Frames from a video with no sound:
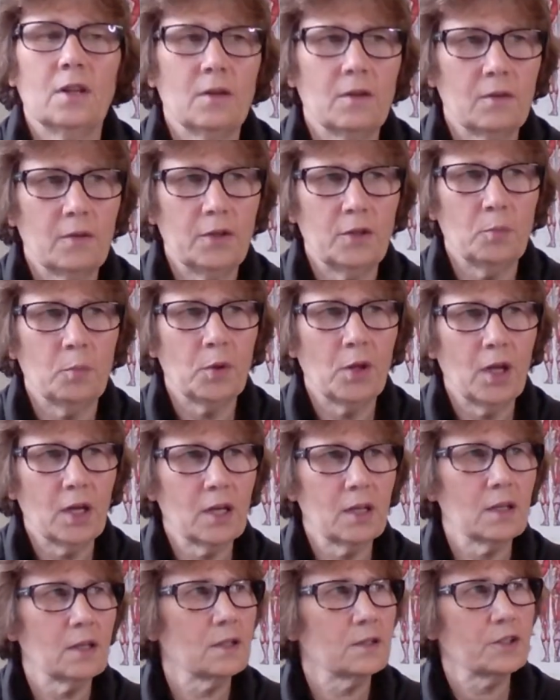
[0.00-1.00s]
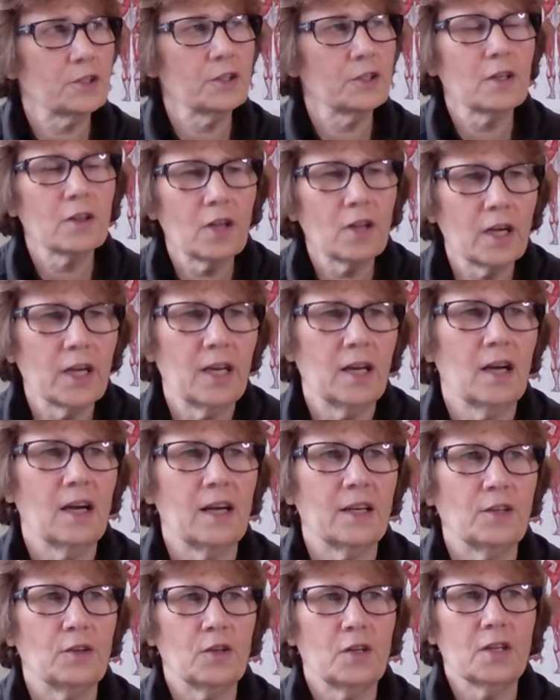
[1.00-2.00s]
when you turn a light
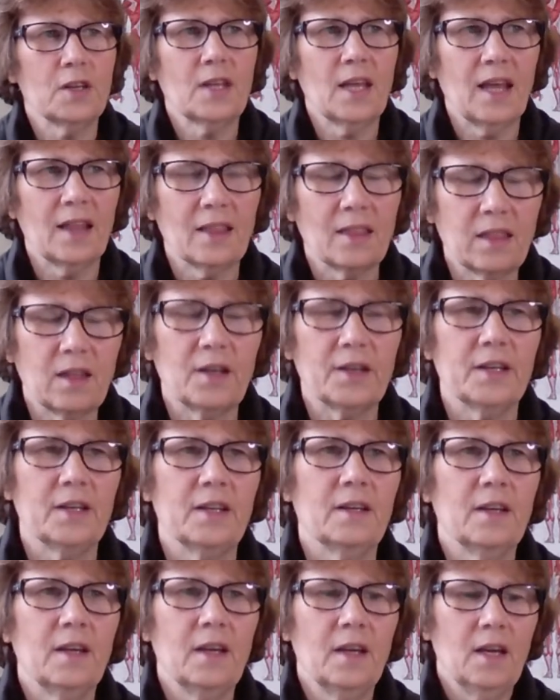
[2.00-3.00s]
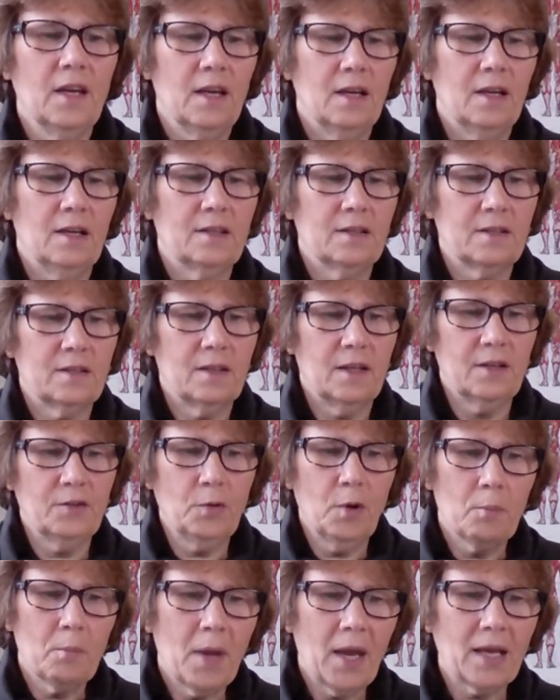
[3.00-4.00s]
on, you get that light. That's
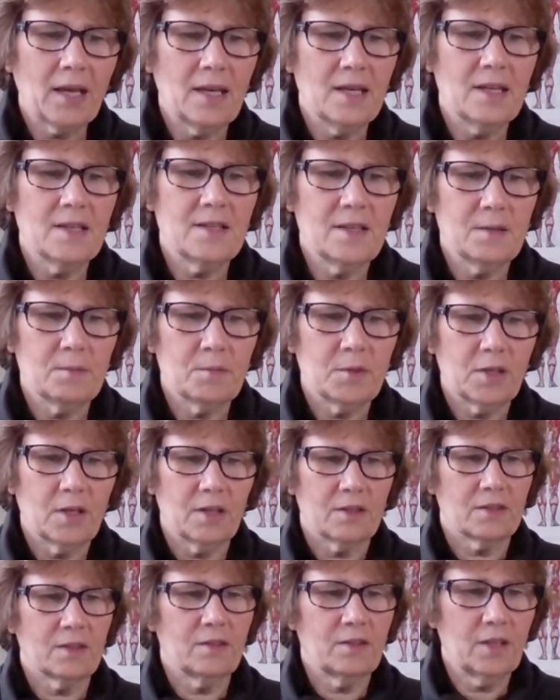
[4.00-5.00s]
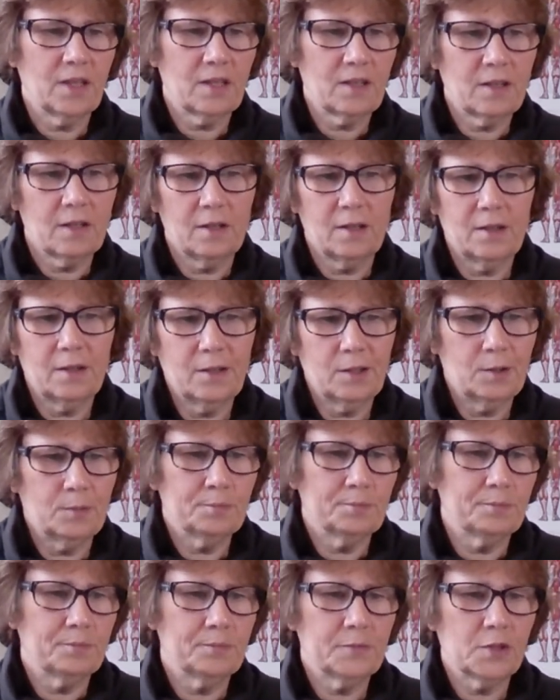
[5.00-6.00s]
what magnesium does. It's like
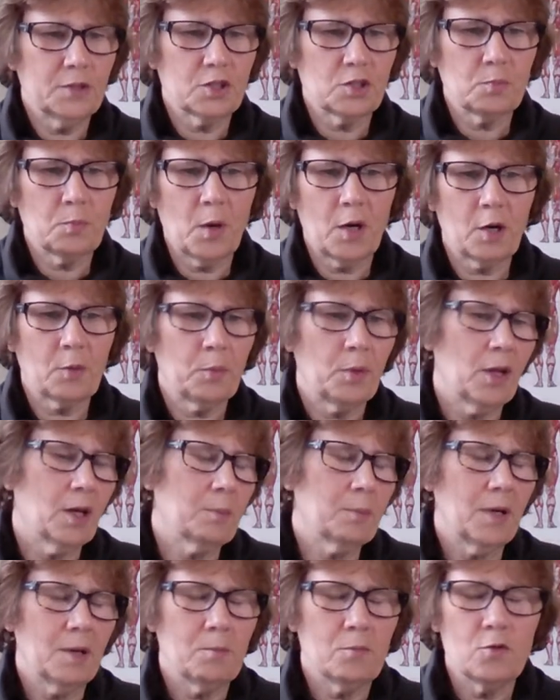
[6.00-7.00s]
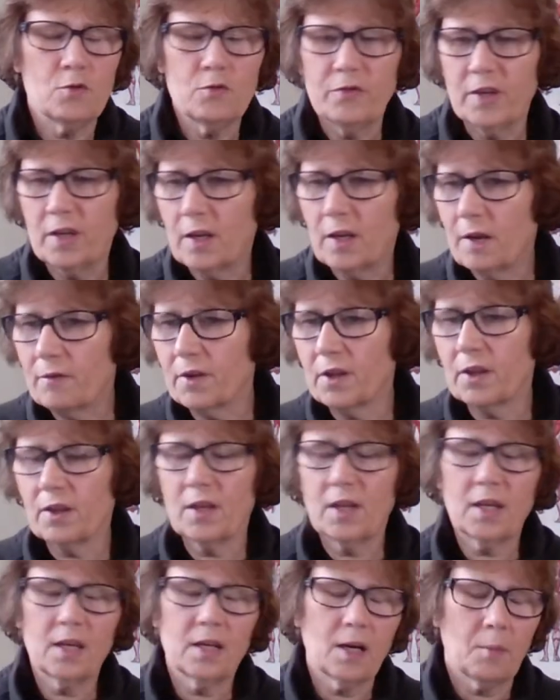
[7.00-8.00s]
a spark plug by moving
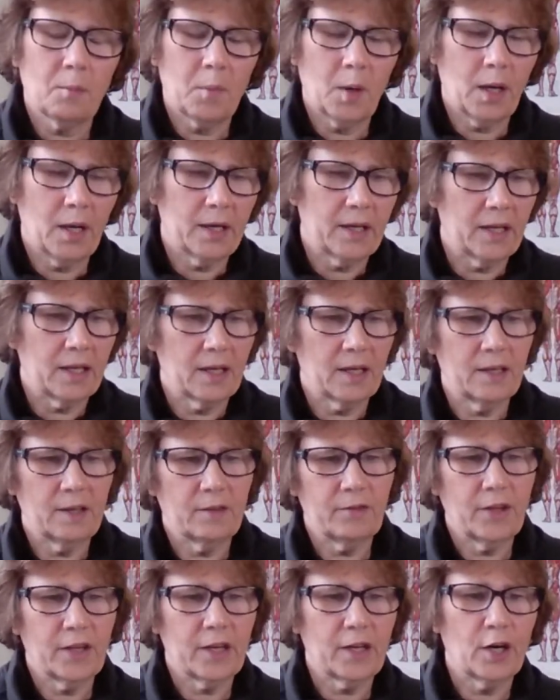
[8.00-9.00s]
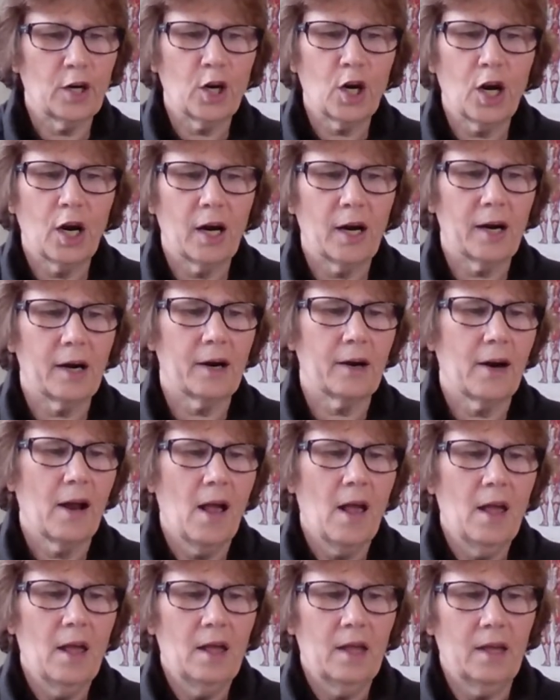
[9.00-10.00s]
everything in our body, kind of like our car.
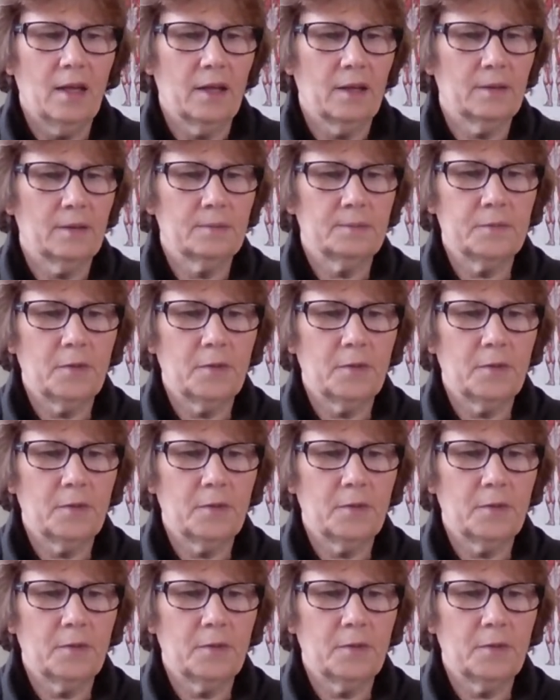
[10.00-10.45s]
It